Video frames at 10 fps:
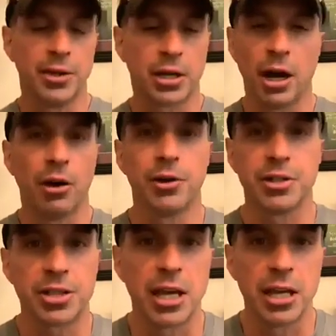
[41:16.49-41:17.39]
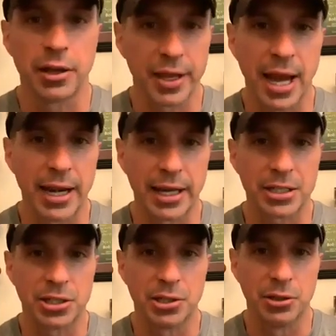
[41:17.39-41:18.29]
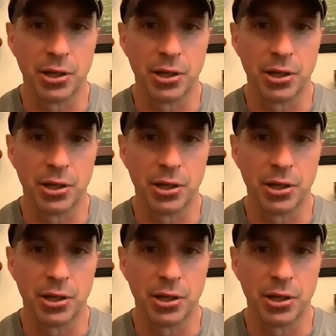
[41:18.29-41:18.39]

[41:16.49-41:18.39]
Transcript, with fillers: the color of the skin of the guy next to you.